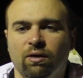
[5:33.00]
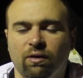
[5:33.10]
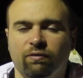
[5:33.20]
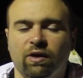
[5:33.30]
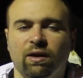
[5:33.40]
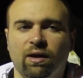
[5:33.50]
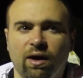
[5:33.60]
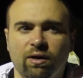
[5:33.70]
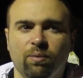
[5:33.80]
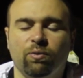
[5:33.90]
If they
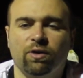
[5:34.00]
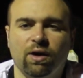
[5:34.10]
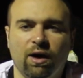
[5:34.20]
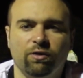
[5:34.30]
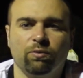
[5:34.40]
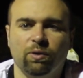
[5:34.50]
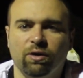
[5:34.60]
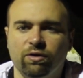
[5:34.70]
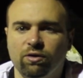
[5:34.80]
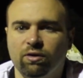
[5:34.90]
line up with God's
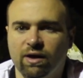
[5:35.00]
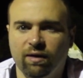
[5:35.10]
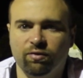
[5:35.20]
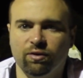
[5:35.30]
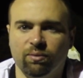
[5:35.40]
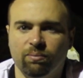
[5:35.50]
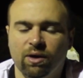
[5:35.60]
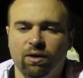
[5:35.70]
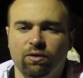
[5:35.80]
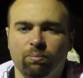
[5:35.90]
will, you'll get them.
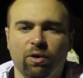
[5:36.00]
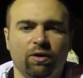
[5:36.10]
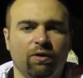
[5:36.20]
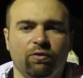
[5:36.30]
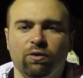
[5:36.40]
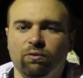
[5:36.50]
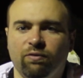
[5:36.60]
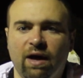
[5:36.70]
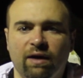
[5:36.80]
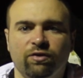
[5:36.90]
But if you
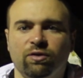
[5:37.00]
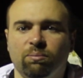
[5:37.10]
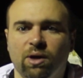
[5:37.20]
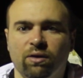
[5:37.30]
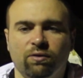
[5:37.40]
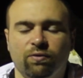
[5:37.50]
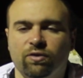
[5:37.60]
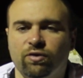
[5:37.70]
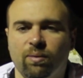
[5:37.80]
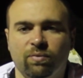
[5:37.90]
fast a month for
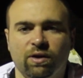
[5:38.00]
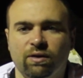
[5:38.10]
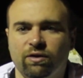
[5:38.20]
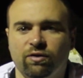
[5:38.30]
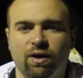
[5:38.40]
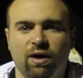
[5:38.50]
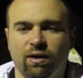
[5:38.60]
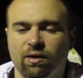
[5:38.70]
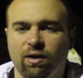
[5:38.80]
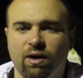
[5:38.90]
something that's not
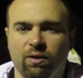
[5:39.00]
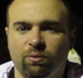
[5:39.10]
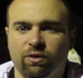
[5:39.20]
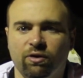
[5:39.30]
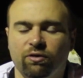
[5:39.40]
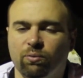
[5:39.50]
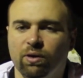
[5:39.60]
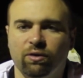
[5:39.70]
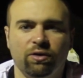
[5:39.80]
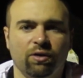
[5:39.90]
in line with His
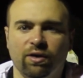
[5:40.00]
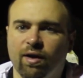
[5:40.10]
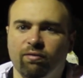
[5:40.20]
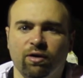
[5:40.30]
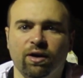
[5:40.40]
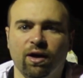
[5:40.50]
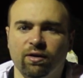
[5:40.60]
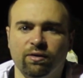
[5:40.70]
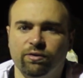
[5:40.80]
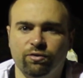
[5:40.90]
will, you'll never get
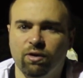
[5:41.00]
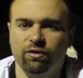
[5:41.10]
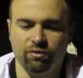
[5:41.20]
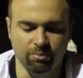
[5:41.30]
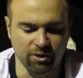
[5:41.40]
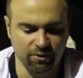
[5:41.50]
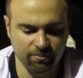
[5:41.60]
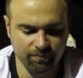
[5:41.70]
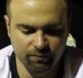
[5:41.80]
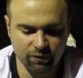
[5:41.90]
it. Trust me.
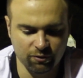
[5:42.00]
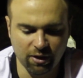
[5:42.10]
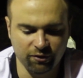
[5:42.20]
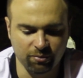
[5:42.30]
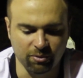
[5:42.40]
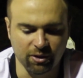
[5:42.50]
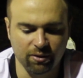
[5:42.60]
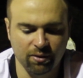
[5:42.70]
Trust me.